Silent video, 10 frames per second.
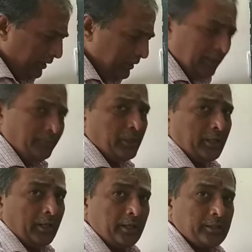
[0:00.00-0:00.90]

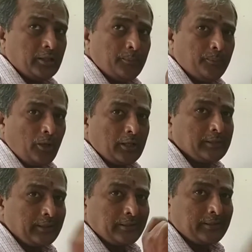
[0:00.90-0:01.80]
or goods and
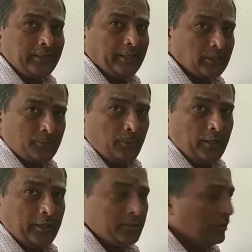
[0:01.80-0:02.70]
services
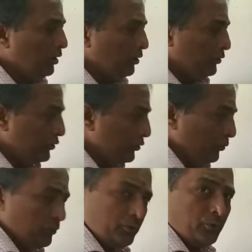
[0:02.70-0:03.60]

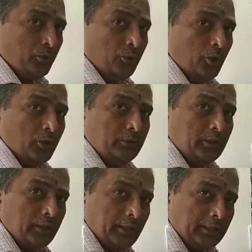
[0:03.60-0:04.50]
between the
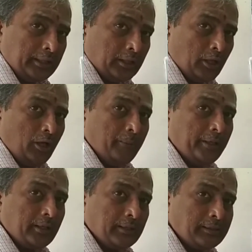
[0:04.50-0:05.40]
firms and
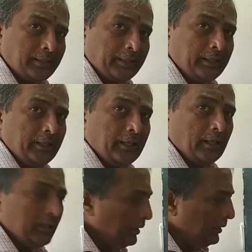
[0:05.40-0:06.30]

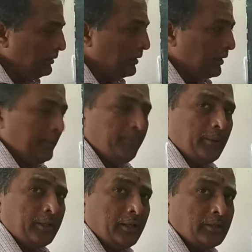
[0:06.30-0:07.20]
household
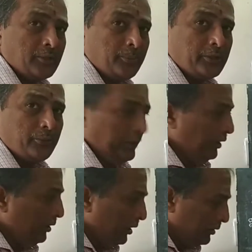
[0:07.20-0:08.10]
is known
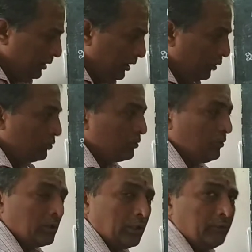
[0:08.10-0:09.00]
as
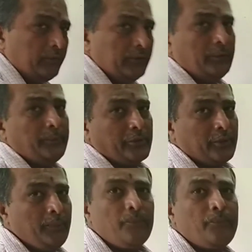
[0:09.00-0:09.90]
circular
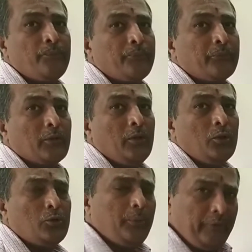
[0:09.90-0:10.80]
flow of income.
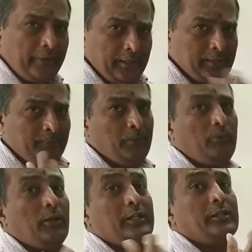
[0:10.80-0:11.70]
Why it is called a
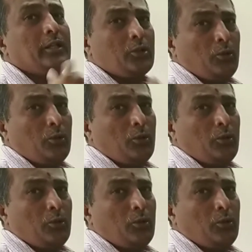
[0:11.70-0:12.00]
circular